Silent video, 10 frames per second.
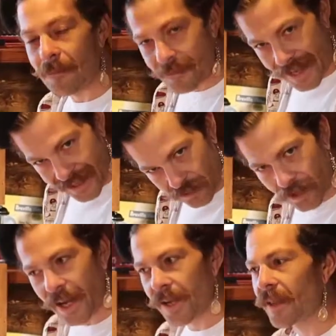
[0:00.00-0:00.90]
Uh, that's
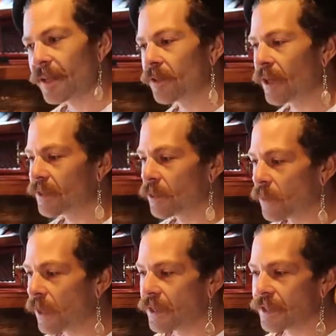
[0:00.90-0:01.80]
right, that's right. So
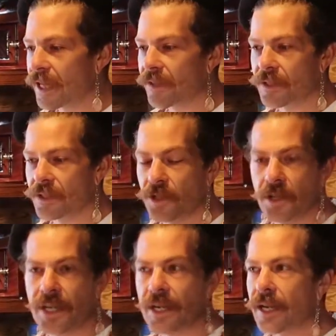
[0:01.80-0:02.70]
when I start this
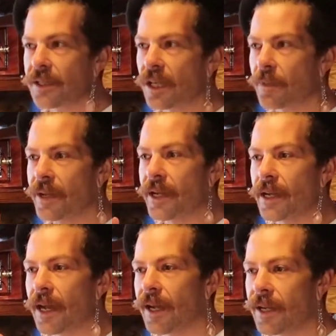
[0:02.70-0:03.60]
journey, it's going to
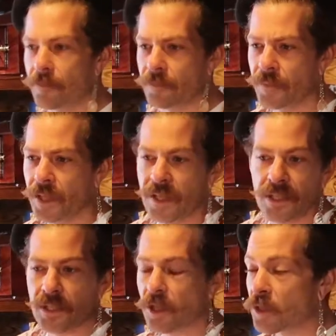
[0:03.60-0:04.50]
be, um,
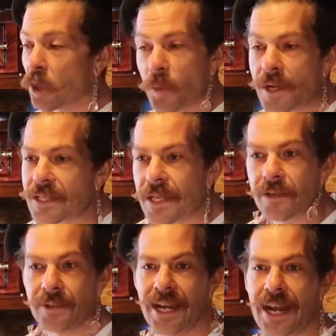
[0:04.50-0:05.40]
you know, two weeks
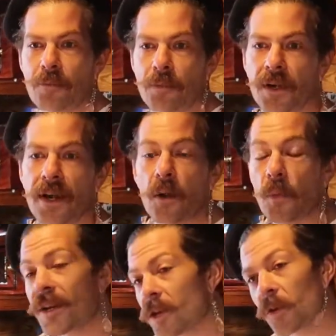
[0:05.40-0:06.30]
here in Canberra, a
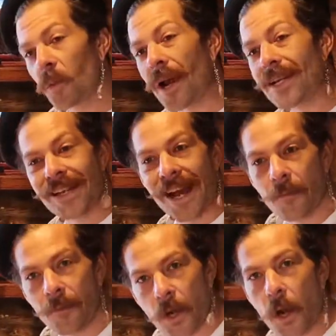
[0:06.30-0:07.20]
week on the way
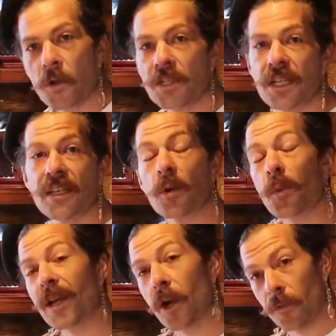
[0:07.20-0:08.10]
down the coast, and then a
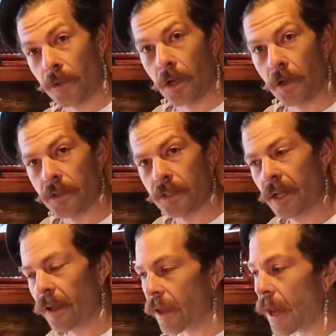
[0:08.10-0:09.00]
week on the coast.
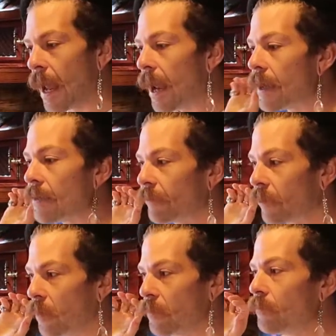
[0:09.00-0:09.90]
And
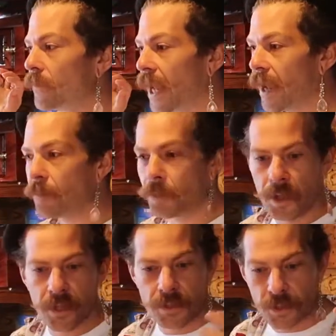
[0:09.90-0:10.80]
from
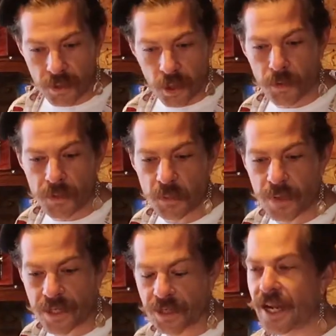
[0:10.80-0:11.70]
Canberra to the coast,
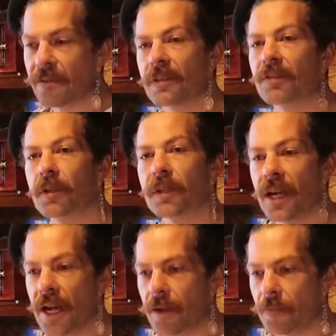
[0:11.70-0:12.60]
we actually have different
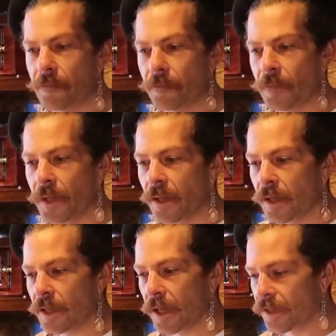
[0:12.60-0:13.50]
um,
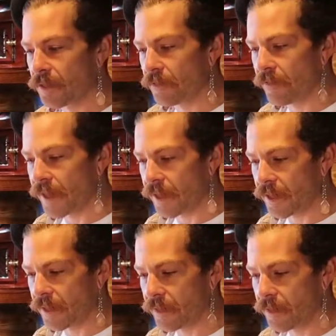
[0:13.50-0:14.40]
kind of
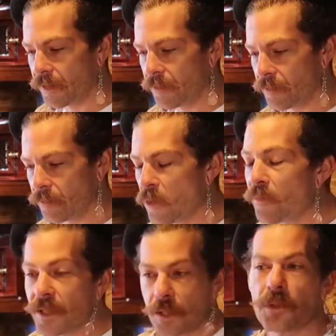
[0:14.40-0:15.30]
uh,
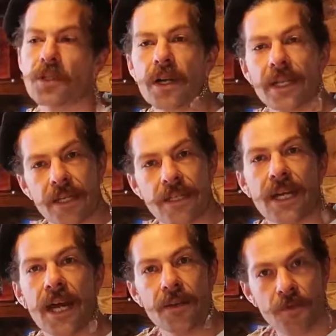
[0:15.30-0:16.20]
movements that we're trying to get
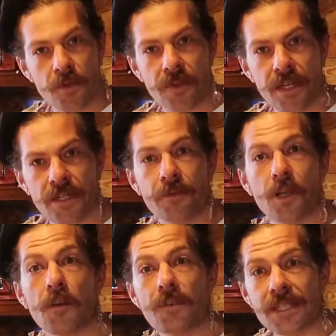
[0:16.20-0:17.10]
started through there,
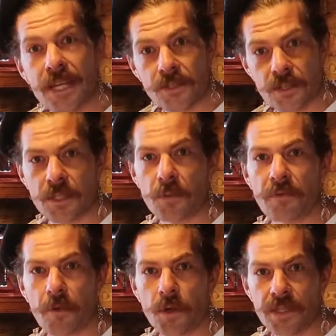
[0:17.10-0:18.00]
different conversations that we're
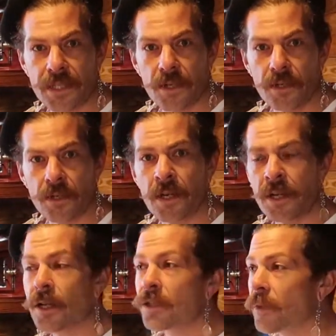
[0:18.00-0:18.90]
focusing on.
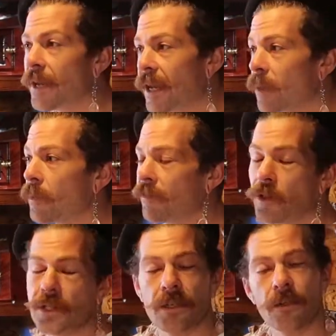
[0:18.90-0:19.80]
So here we're
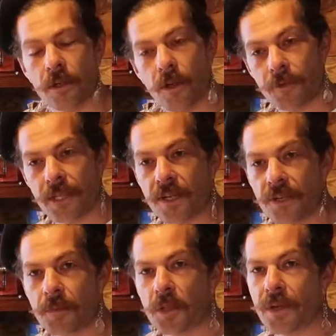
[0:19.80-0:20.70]
focusing on the
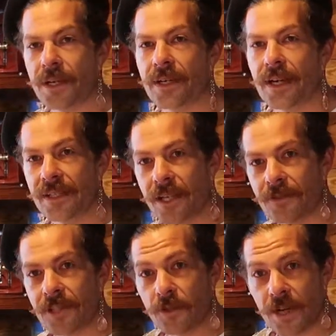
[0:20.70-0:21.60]
conversation between
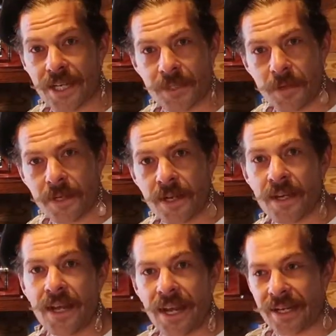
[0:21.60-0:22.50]
ourselves and tradesmen
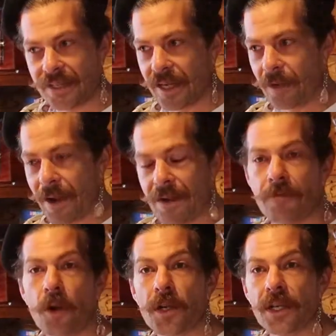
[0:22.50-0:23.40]
as our main
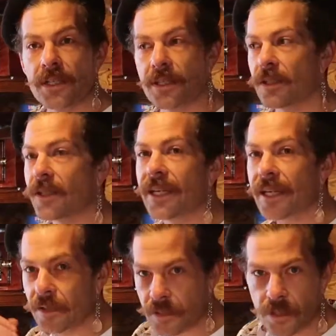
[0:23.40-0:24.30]
focus. So
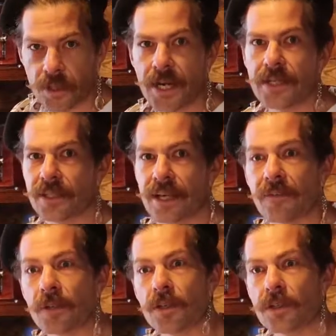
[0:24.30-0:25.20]
getting out to the trades and
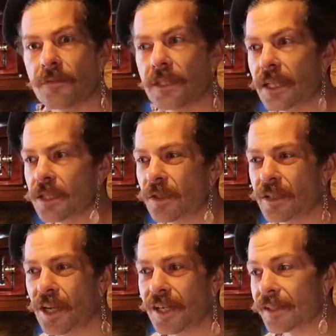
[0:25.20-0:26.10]
having those conversations
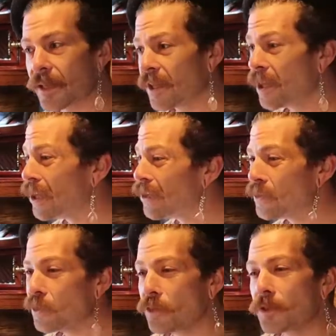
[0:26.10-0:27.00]
with guys that
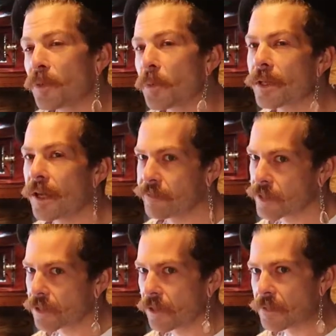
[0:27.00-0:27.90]
usually wouldn't have
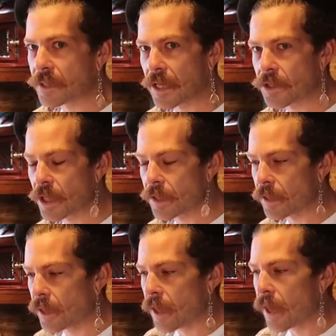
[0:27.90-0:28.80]
this conversation.
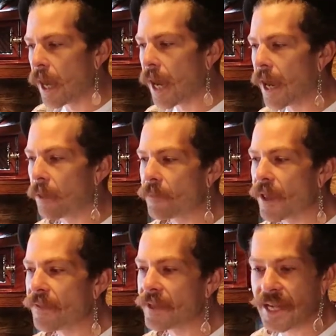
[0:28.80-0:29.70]
Um,
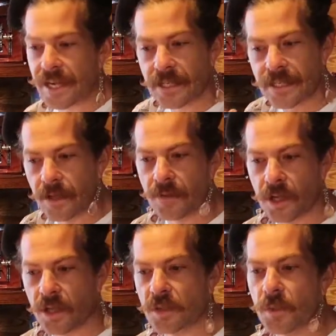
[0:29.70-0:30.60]
and then heading down the
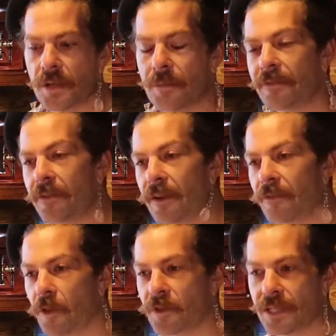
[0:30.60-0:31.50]
coast, we're going to be
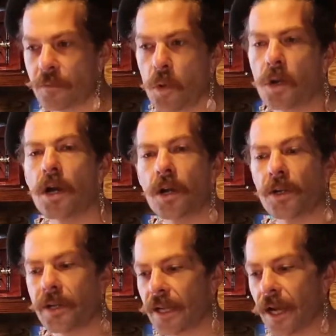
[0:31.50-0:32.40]
focusing more
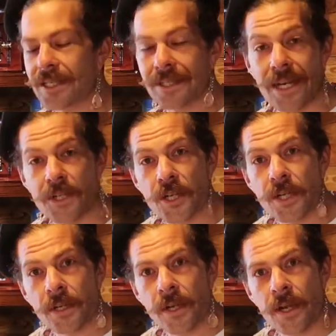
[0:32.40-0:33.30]
on
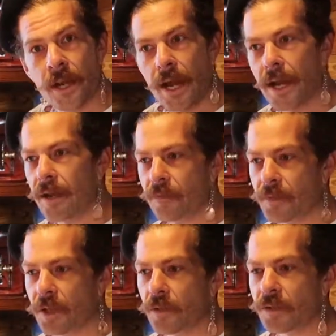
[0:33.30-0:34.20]
isolation. Um,
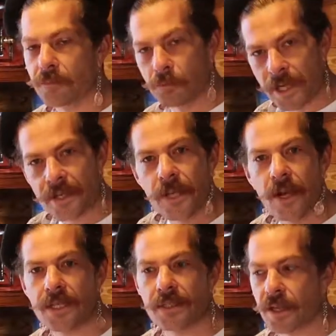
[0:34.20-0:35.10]
you know, breaking that
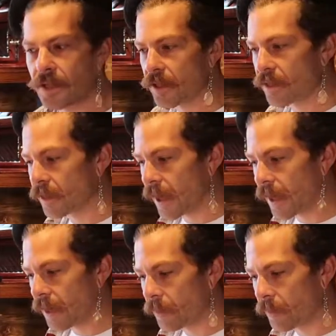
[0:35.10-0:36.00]
isolation.
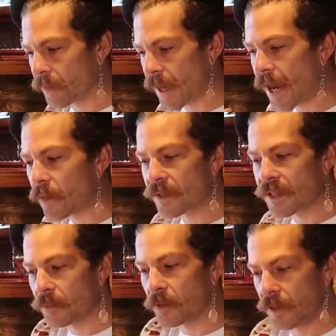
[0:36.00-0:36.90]
Um, how does
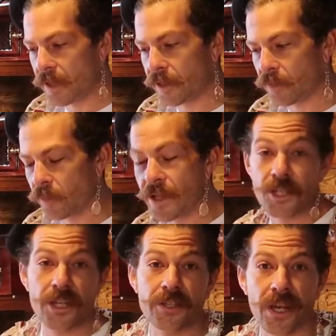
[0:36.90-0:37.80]
community
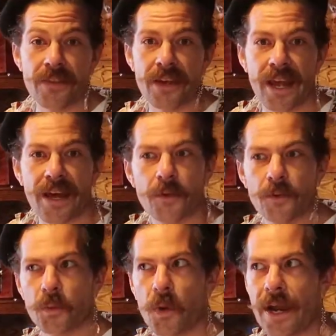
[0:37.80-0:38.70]
reach each other? How
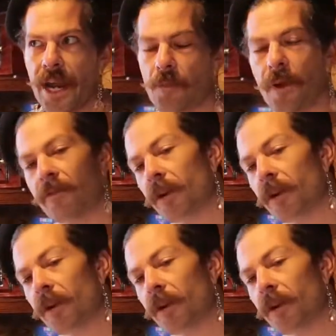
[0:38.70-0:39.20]
do I help my